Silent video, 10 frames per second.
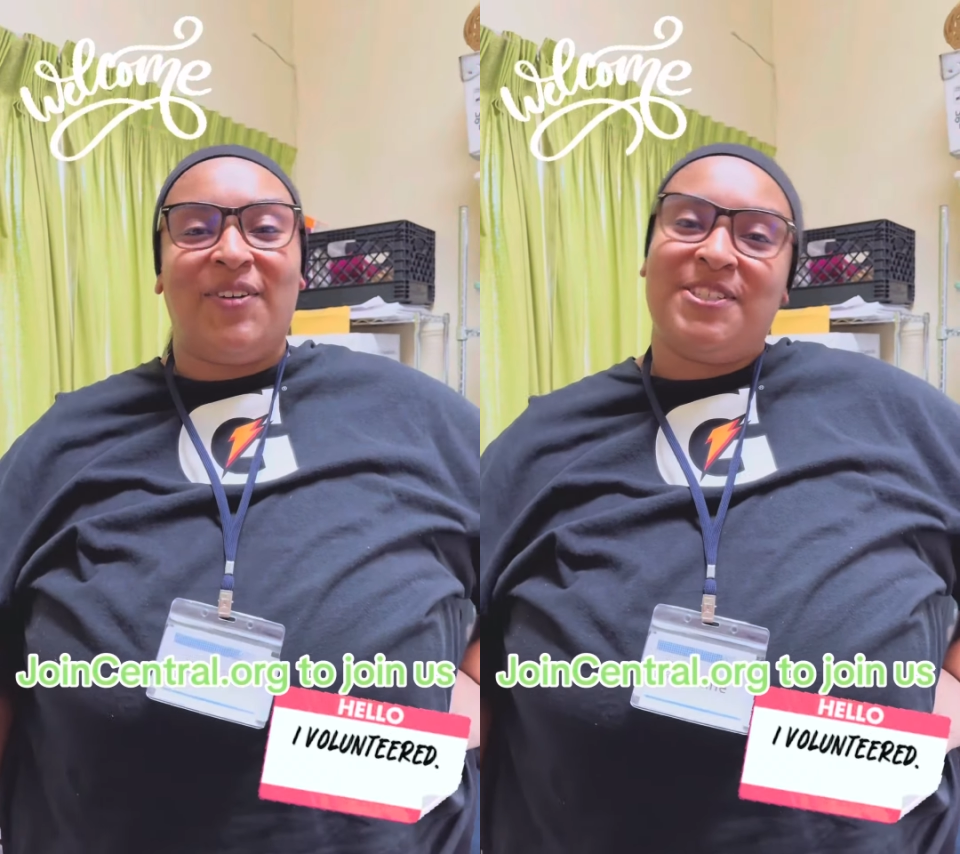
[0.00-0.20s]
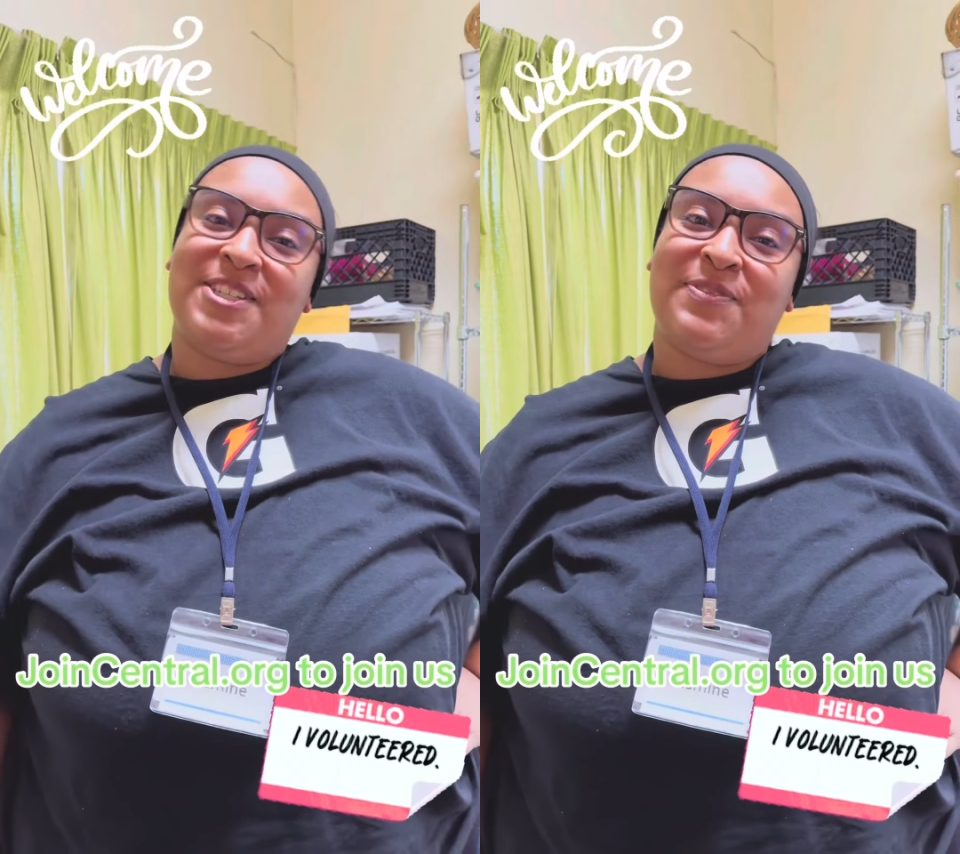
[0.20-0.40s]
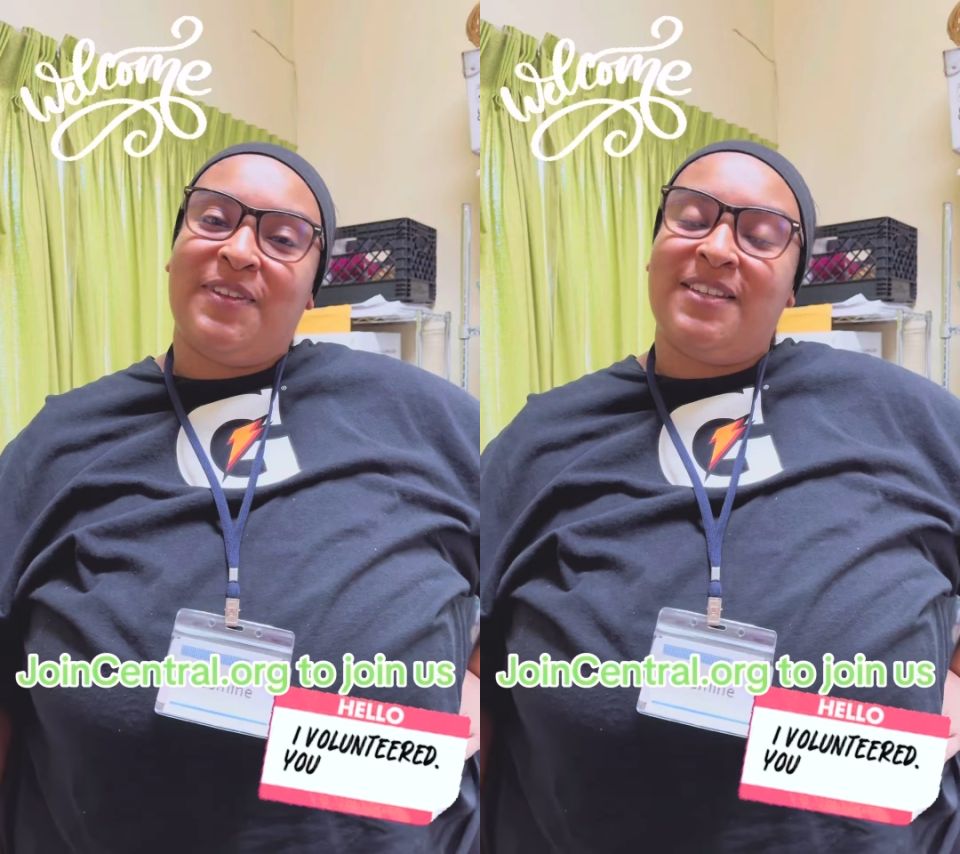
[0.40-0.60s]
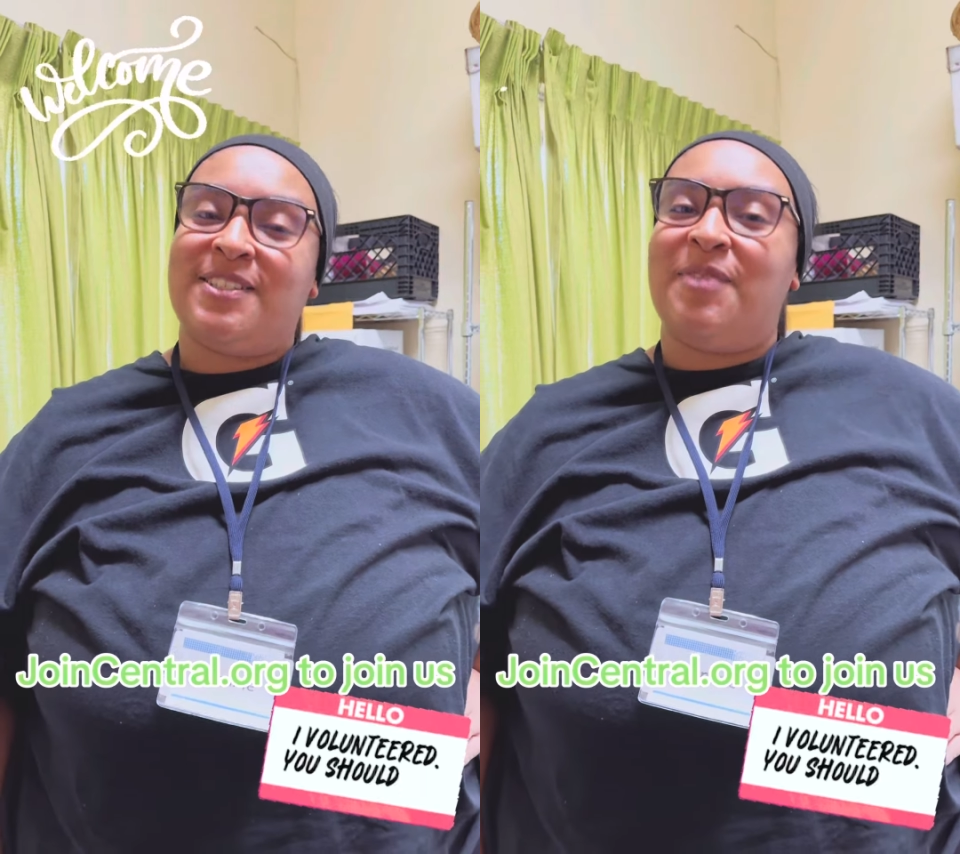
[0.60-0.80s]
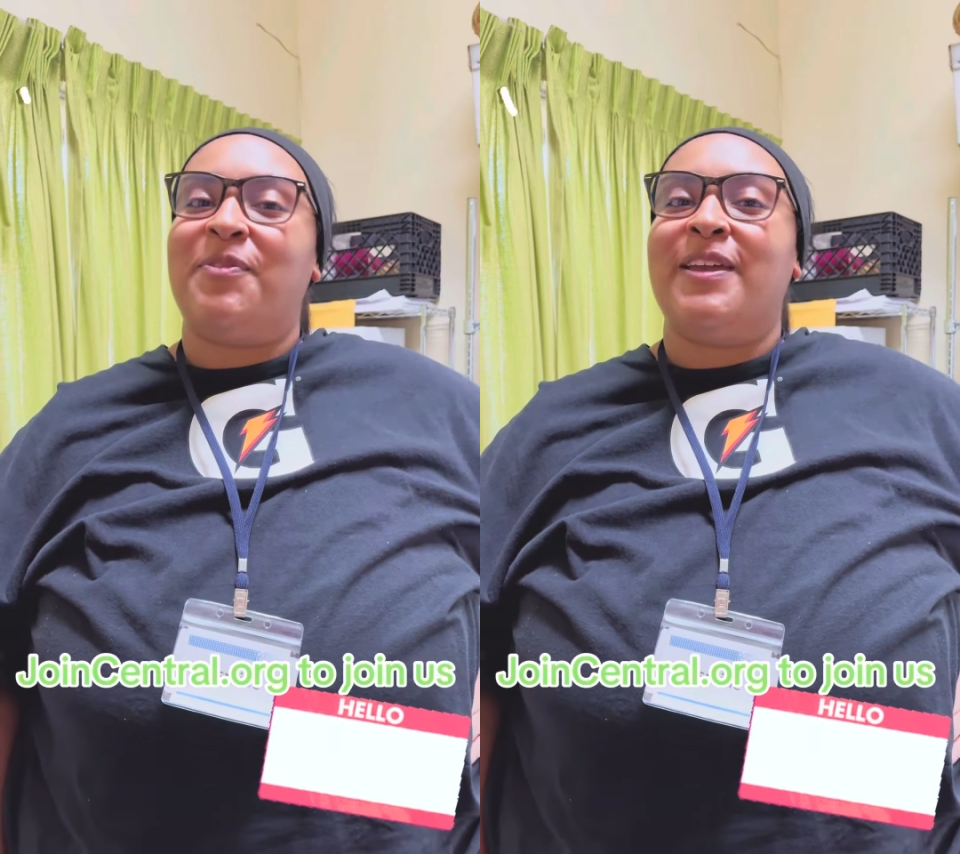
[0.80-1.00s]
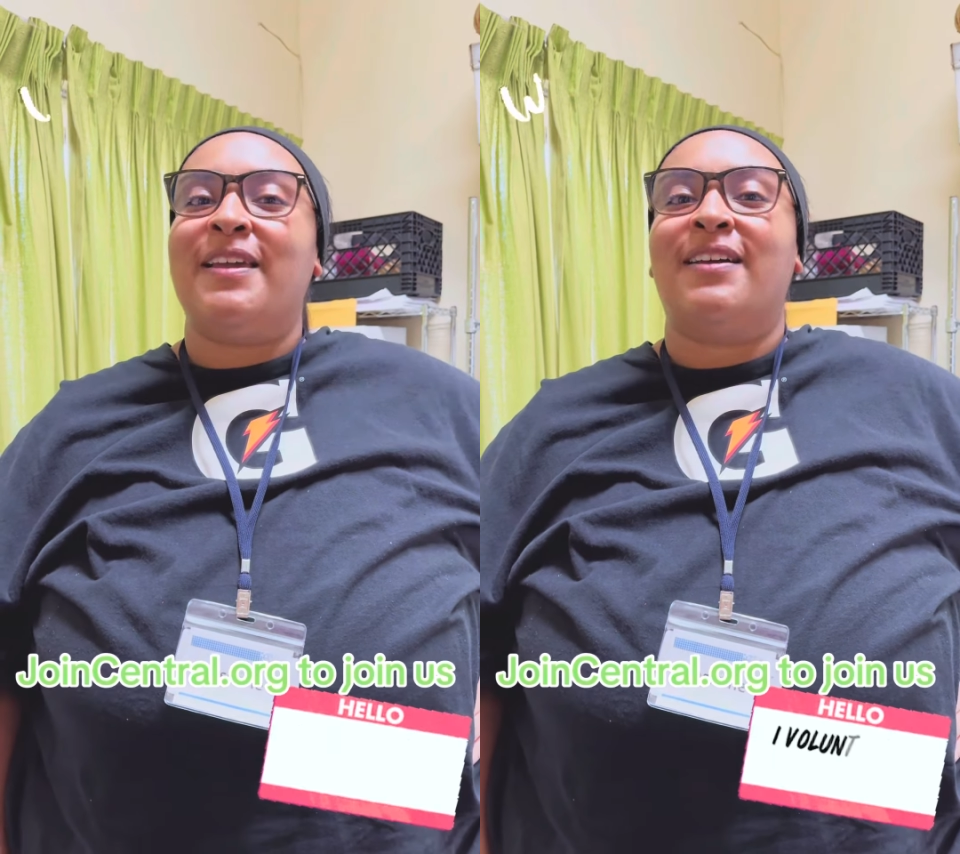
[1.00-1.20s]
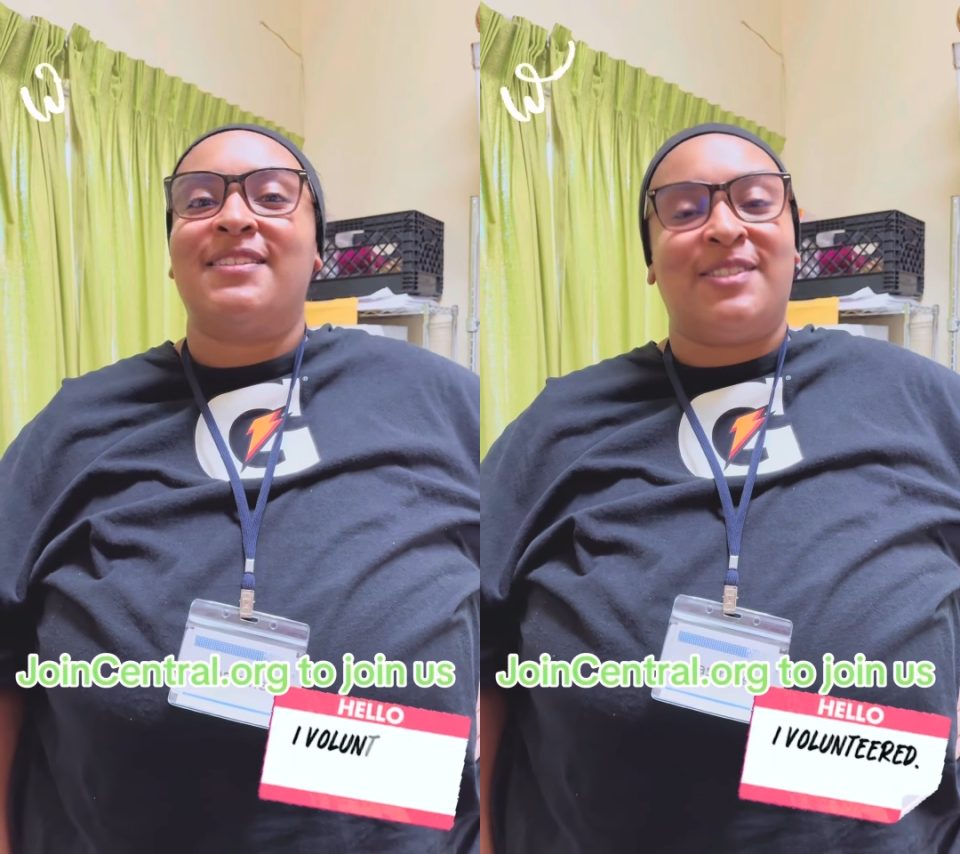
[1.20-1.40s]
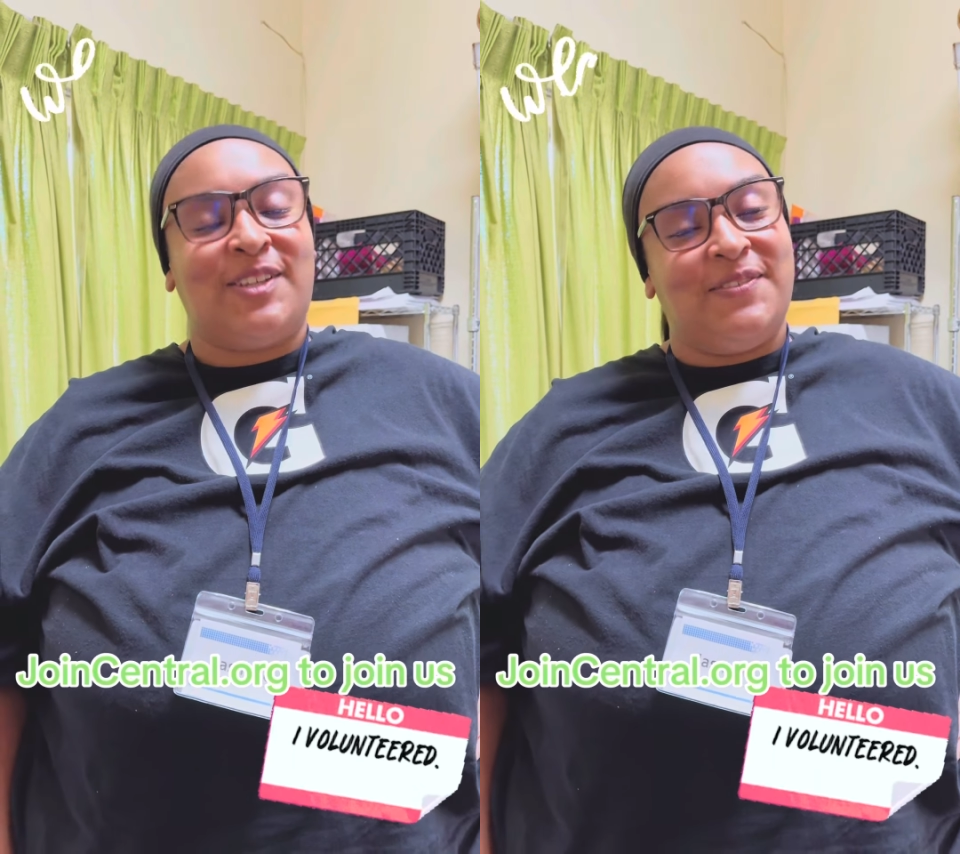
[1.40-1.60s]
We just finished up. We got
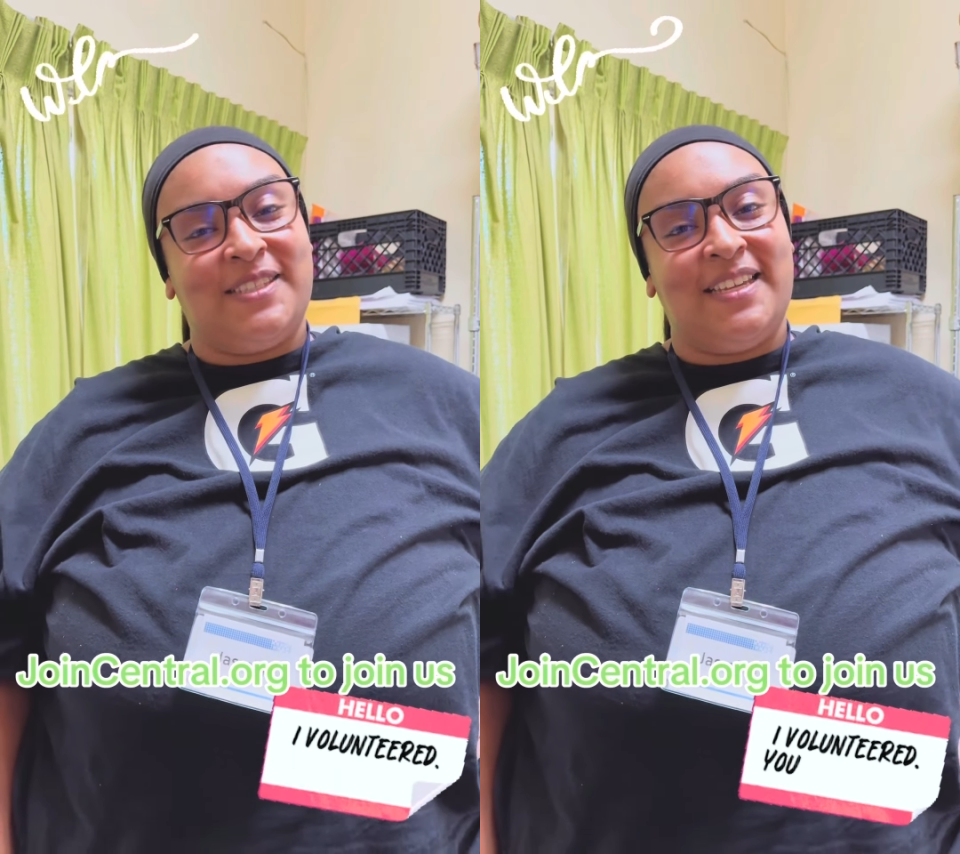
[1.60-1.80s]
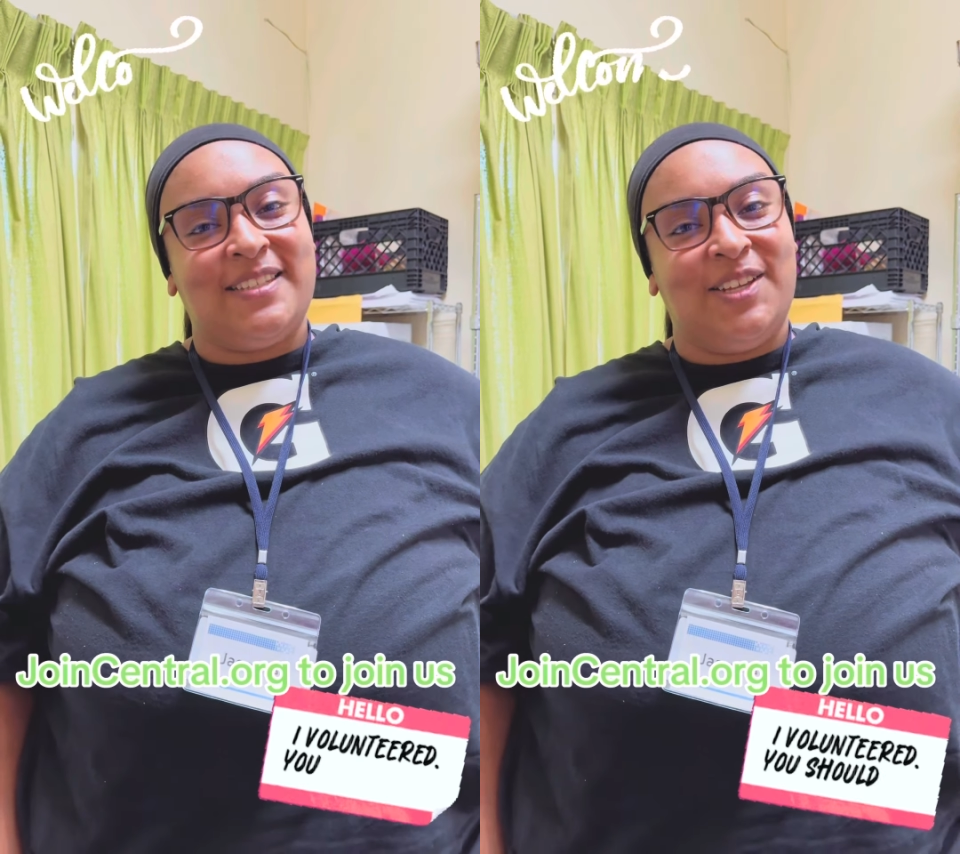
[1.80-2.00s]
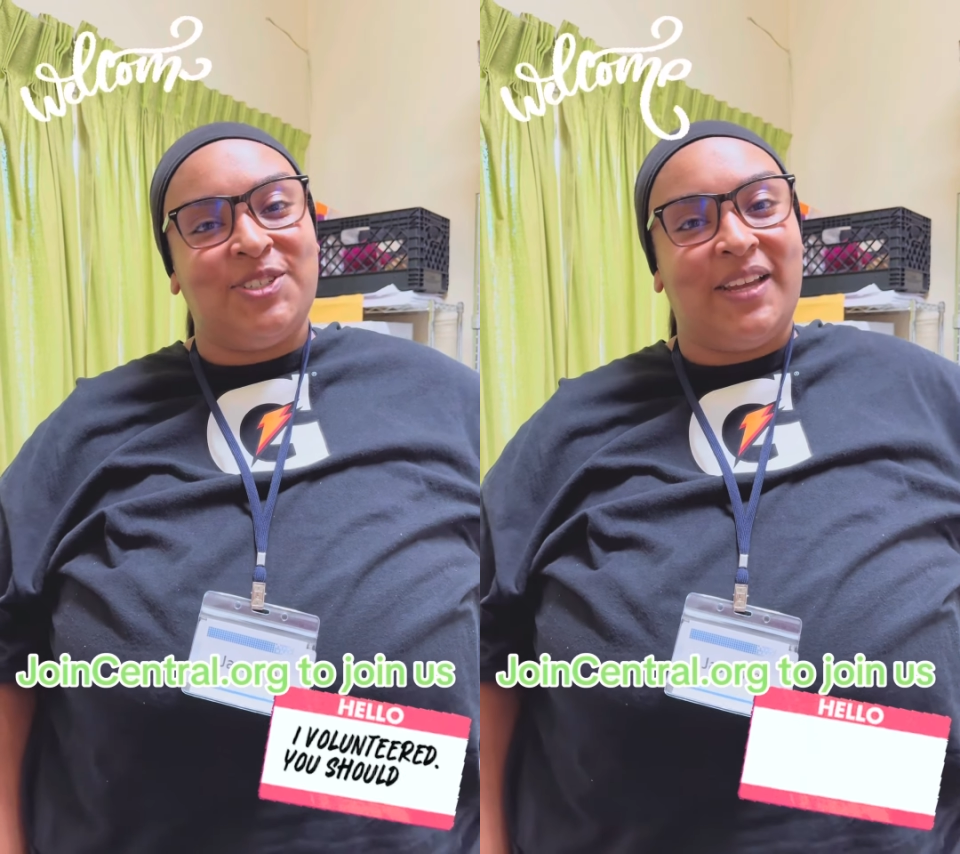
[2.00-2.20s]
to serve 600